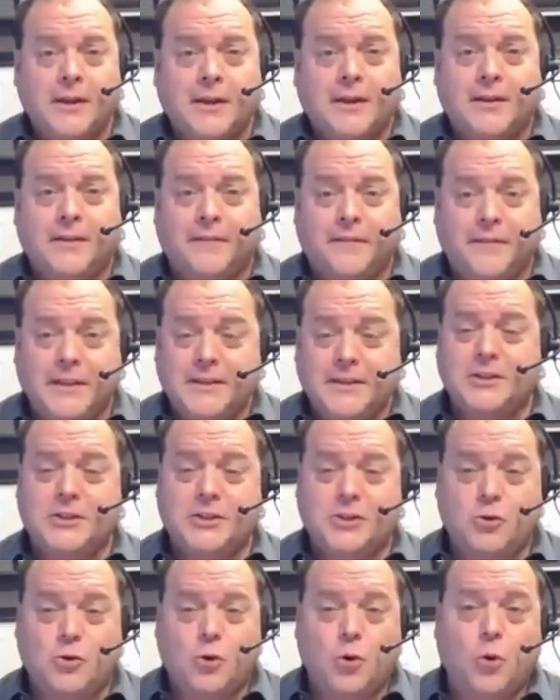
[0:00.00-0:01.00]
this
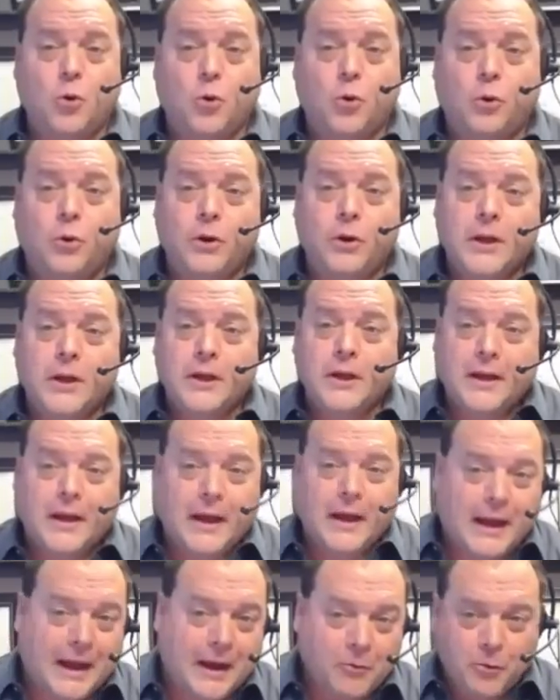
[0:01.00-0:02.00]
is cool.
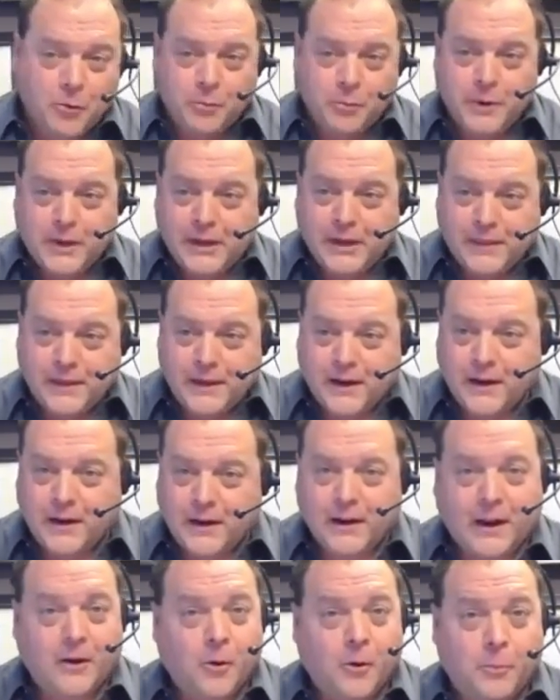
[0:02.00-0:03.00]
I will be
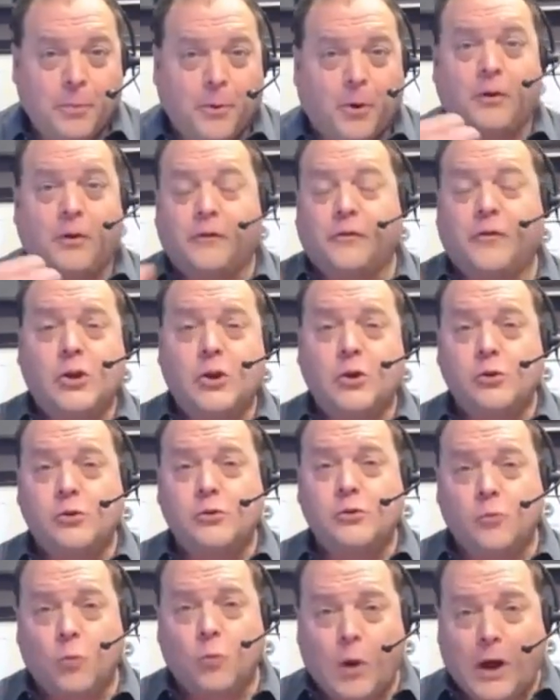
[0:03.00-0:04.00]
there. I hope all of
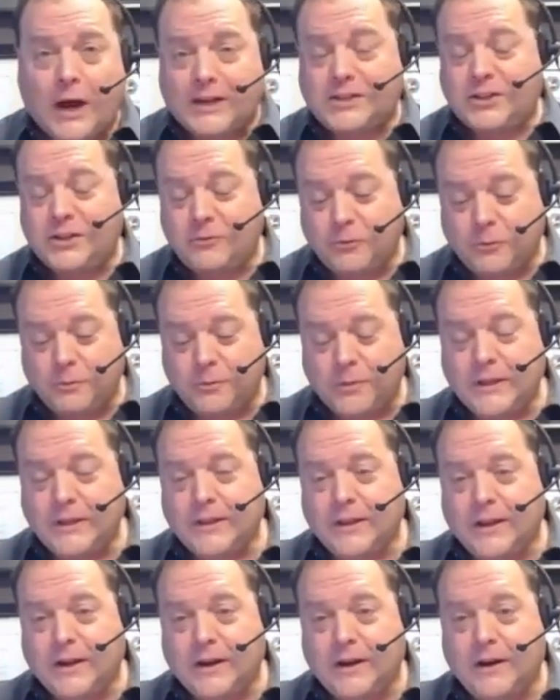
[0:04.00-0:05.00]
you watching will
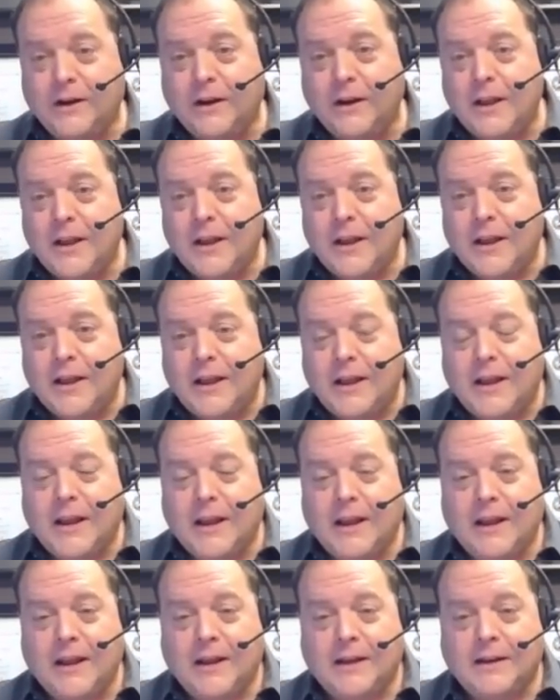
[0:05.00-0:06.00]
be there
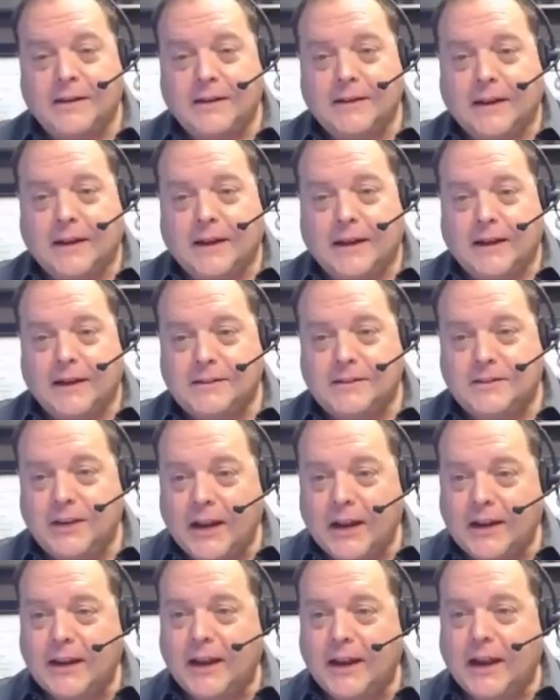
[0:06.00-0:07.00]
and uh,
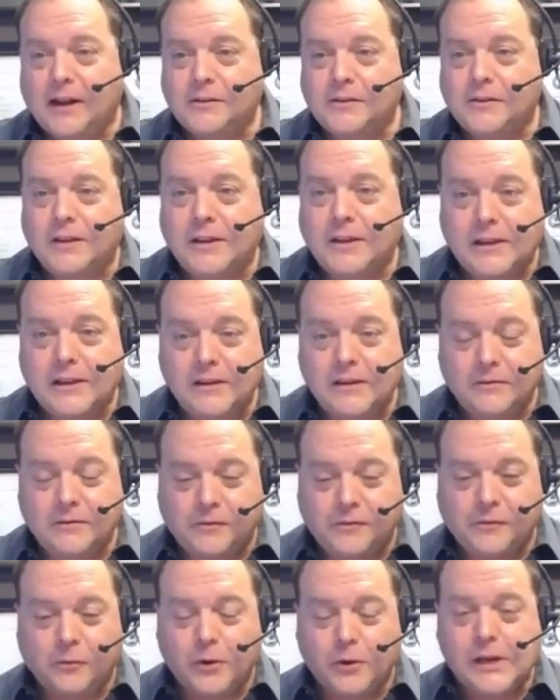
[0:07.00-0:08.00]
check out the
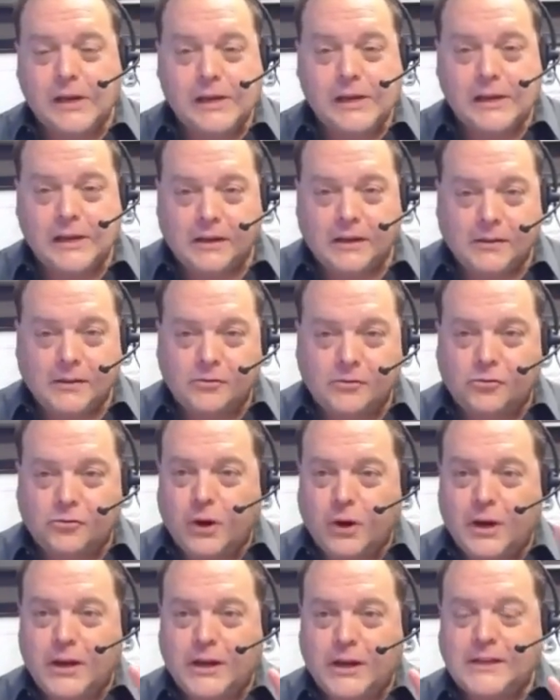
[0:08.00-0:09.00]
free
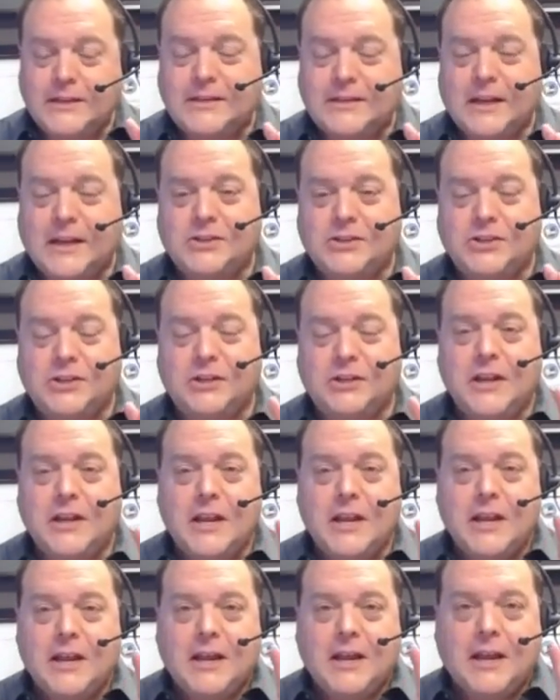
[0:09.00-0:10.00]
training session.
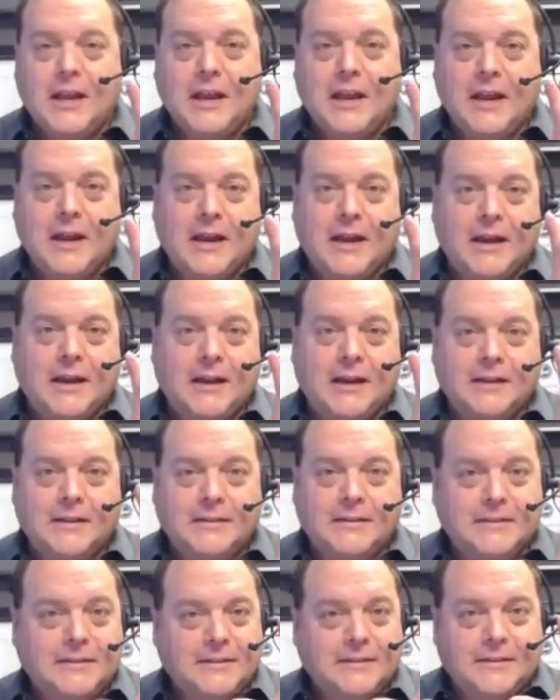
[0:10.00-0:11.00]

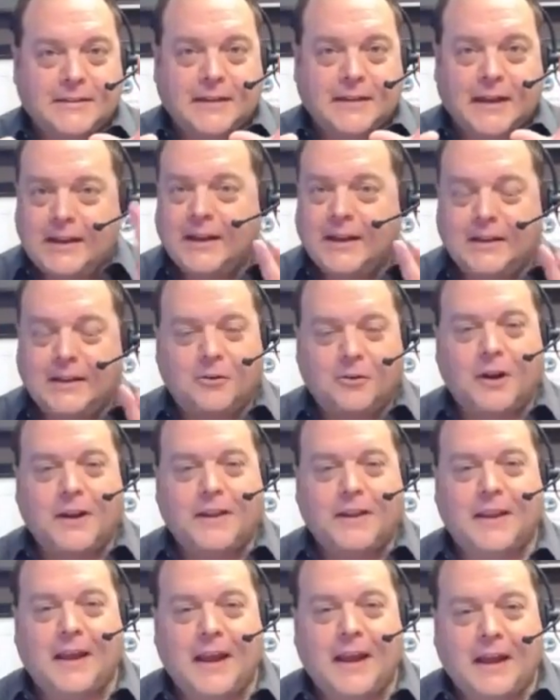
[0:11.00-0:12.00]
And Tanya,
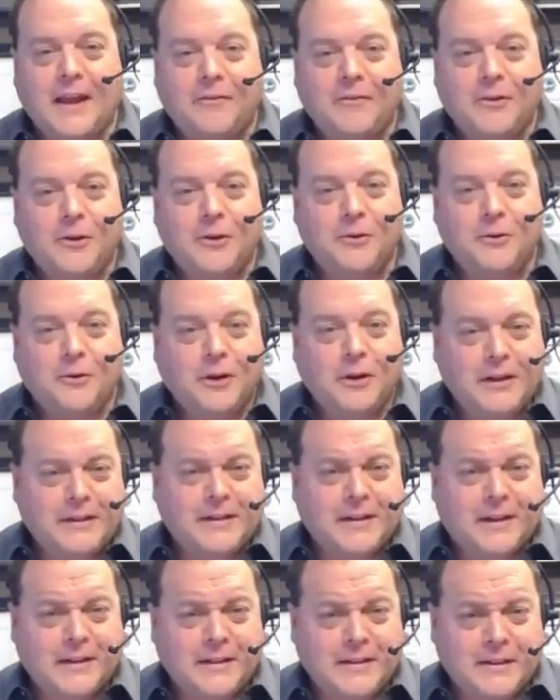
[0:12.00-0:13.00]
great to have you. Great
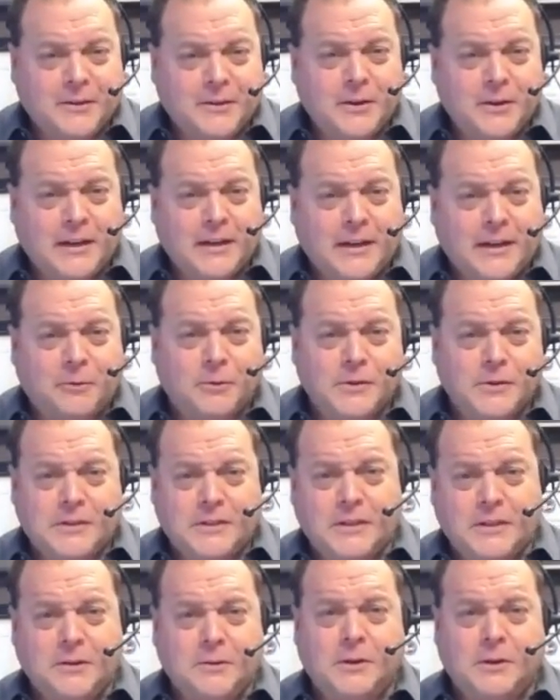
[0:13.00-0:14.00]
talking to you. And I will
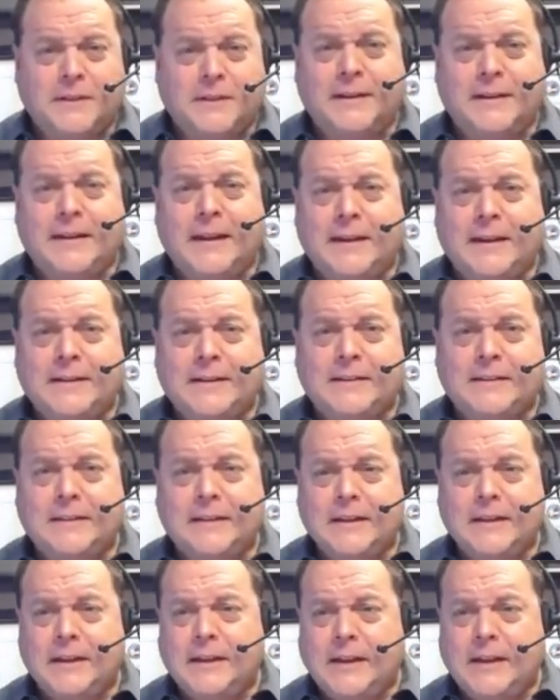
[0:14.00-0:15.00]
see you on the next
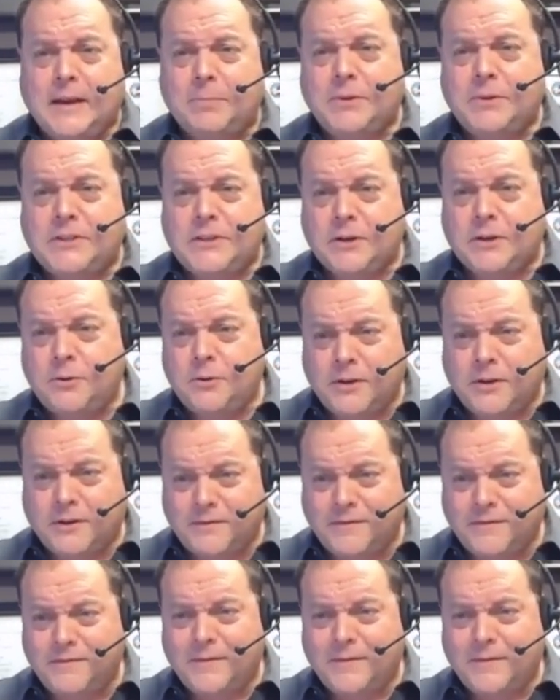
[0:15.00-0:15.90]
episode of